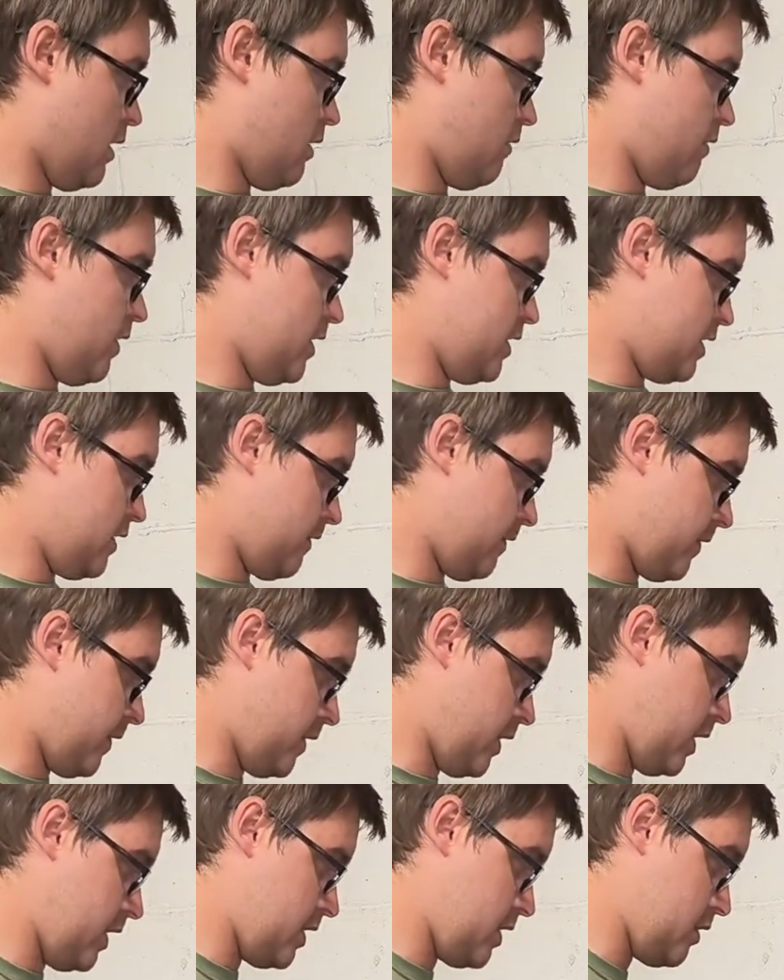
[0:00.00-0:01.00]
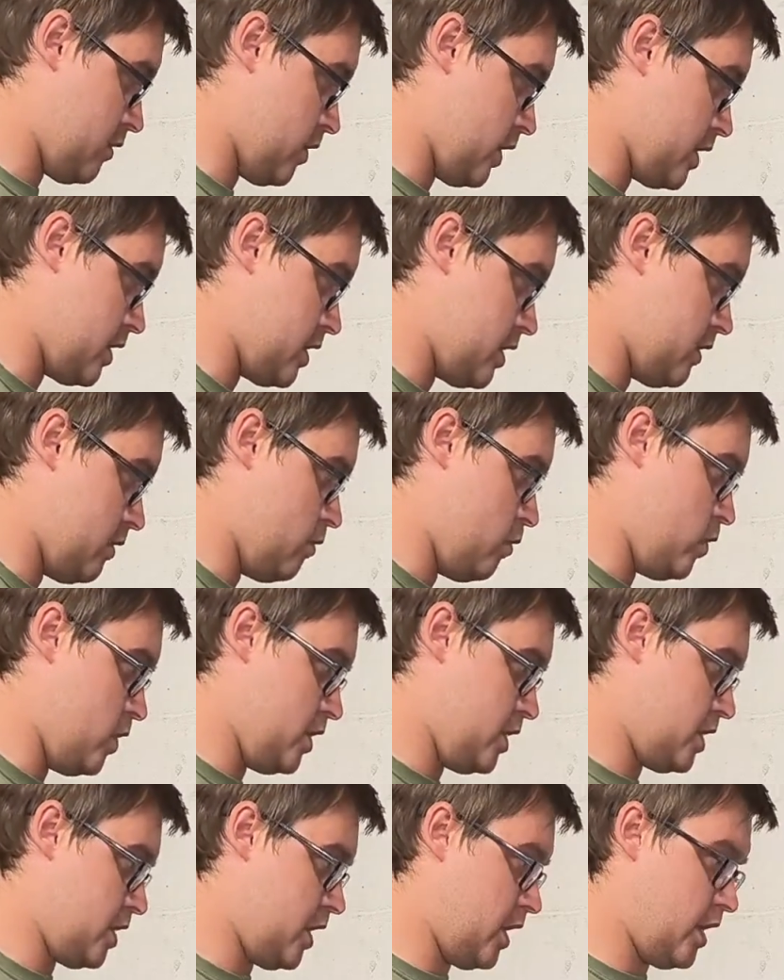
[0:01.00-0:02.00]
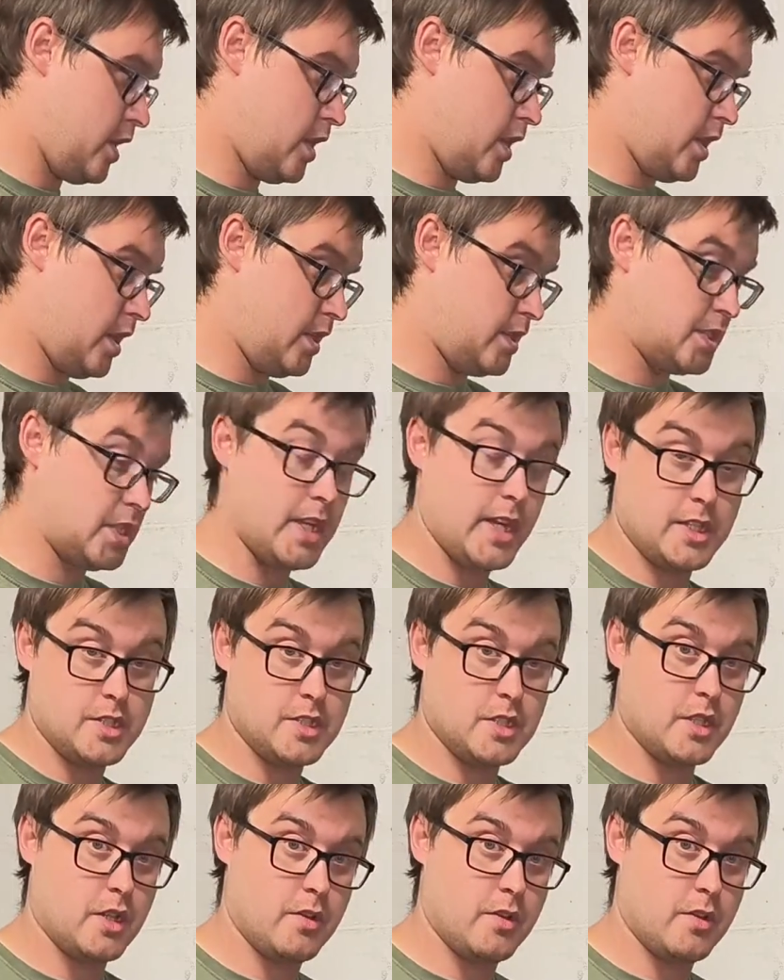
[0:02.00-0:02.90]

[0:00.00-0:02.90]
the reason for this question was that it's an engine